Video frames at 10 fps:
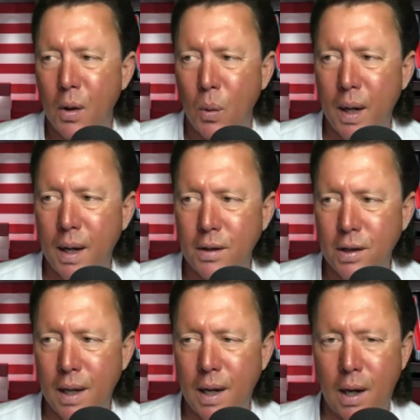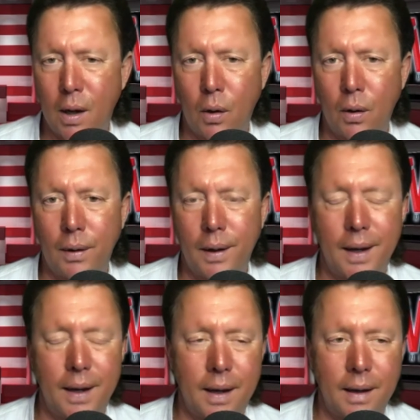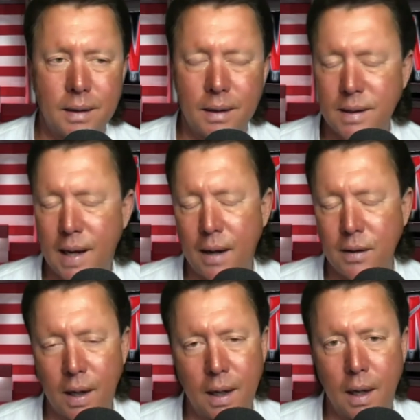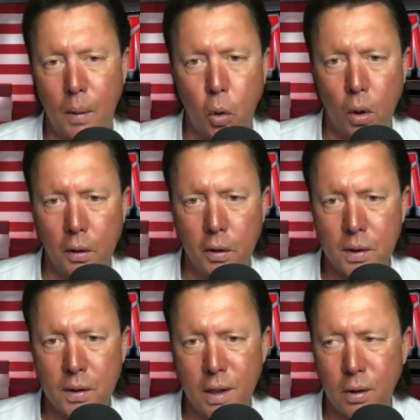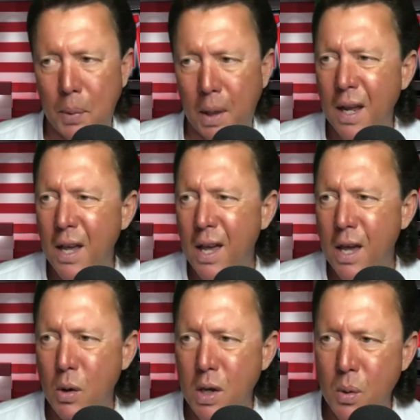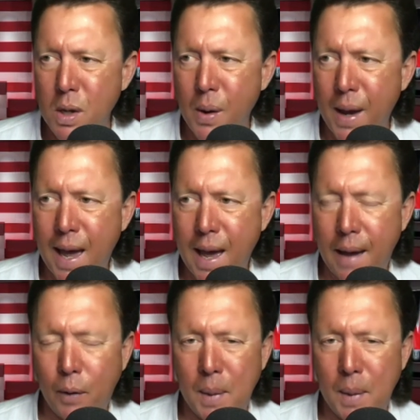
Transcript: Which it sounds like poor loser syndrome. But you have, I